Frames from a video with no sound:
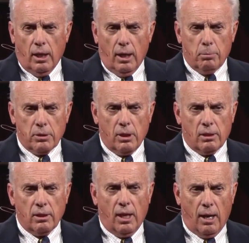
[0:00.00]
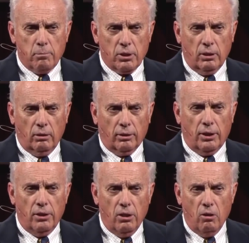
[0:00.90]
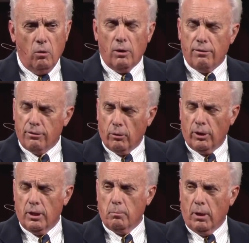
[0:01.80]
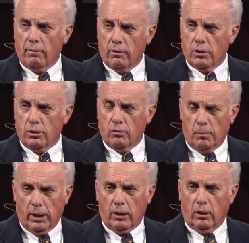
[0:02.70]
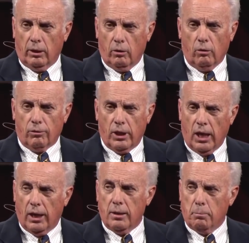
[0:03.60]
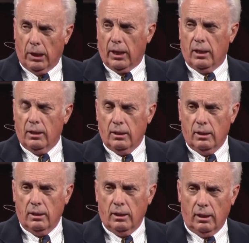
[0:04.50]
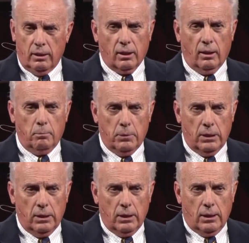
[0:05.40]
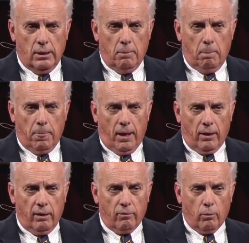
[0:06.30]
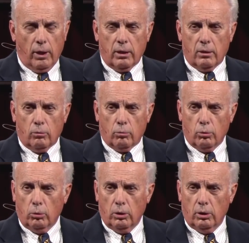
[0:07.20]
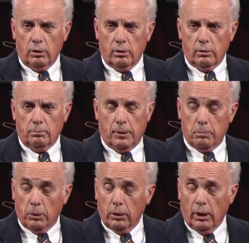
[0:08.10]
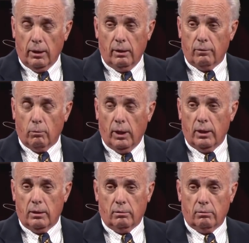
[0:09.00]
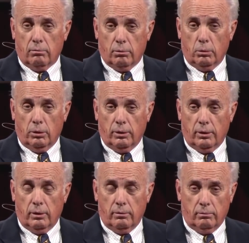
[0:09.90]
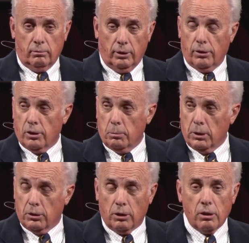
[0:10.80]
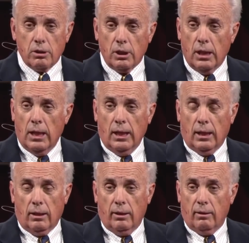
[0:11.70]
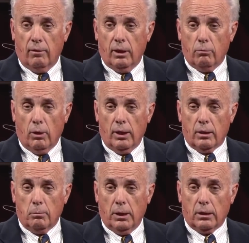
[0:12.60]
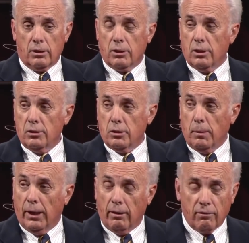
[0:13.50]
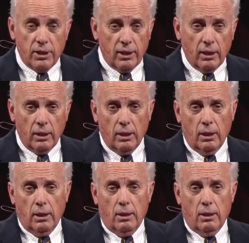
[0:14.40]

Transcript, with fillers: I possess absolutely no authority by virtue of my calling over anybody, anytime. I don't have a right to rule people. I don't have a right to rule the leadership of the church. I don't have any right to make decisions about everything.